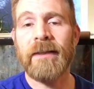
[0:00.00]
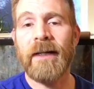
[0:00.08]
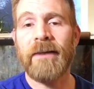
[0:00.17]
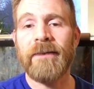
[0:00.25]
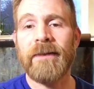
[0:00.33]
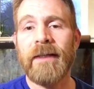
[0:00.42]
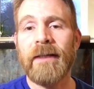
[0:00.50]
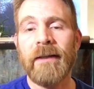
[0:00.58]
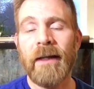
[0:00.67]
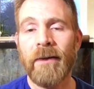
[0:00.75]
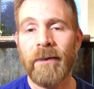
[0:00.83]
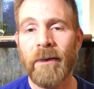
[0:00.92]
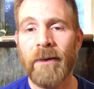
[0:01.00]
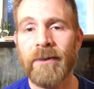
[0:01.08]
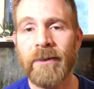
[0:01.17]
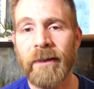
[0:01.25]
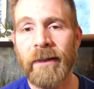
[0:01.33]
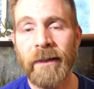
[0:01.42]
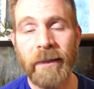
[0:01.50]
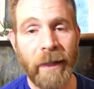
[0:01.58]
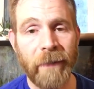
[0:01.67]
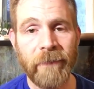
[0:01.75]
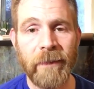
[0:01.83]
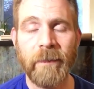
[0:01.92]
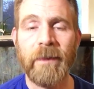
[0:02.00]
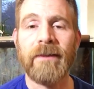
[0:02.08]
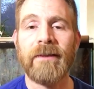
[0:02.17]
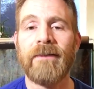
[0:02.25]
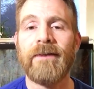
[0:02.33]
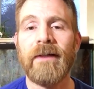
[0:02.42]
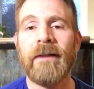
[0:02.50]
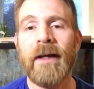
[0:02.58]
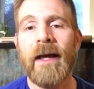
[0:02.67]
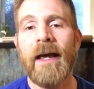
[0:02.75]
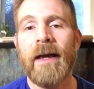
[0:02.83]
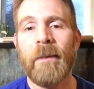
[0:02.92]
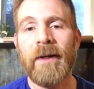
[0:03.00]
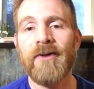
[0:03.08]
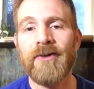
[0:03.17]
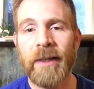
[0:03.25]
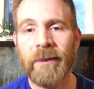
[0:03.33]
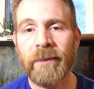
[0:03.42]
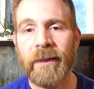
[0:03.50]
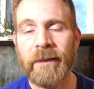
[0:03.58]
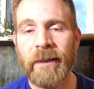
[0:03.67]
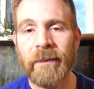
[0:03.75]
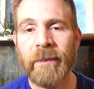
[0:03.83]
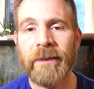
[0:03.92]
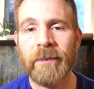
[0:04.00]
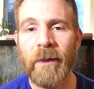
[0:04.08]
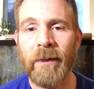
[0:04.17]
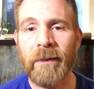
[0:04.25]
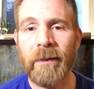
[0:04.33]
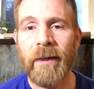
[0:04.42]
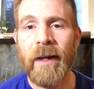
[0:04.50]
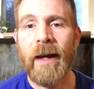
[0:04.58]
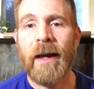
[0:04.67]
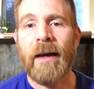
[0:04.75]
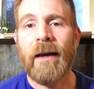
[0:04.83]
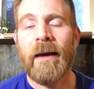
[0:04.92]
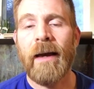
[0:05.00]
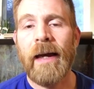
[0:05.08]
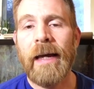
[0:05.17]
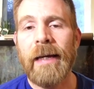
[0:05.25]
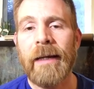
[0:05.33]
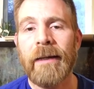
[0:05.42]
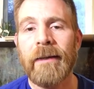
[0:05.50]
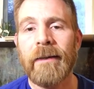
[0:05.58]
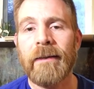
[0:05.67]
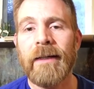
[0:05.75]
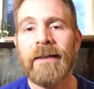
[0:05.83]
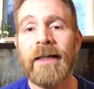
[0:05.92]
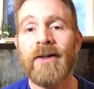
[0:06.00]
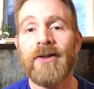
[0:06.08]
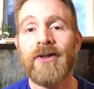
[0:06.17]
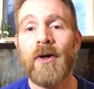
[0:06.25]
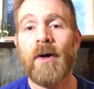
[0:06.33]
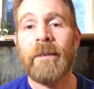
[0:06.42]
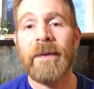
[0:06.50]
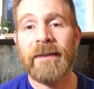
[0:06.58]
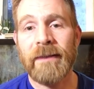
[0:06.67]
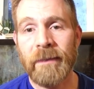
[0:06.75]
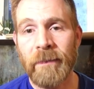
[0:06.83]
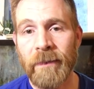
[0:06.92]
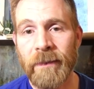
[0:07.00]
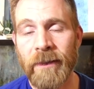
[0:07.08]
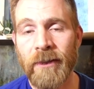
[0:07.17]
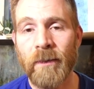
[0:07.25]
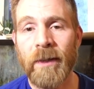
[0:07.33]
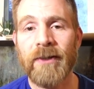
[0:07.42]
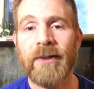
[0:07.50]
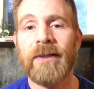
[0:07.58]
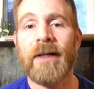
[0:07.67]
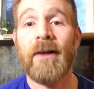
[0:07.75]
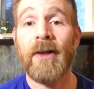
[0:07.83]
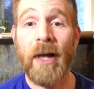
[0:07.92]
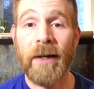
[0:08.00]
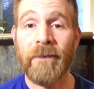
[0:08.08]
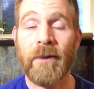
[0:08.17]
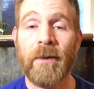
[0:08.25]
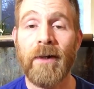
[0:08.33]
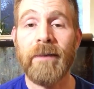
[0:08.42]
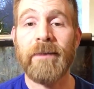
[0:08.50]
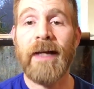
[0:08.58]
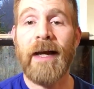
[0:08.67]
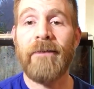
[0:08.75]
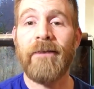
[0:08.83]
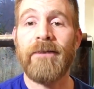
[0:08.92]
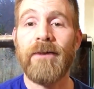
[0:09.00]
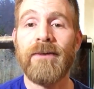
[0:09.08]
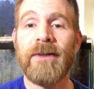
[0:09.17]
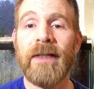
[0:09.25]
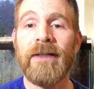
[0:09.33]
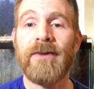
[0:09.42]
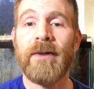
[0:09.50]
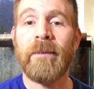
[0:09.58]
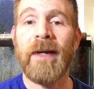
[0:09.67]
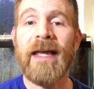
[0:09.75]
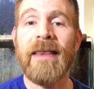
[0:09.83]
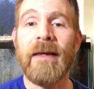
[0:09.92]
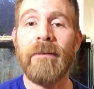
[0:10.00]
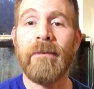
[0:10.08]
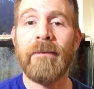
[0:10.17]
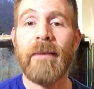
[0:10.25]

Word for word: that I've seen that are larger than any Daphnia species I've seen, but in general they tend to be smaller. And they tend to show up in similar situations. A lot of aquariums have a few seed shrimp in them.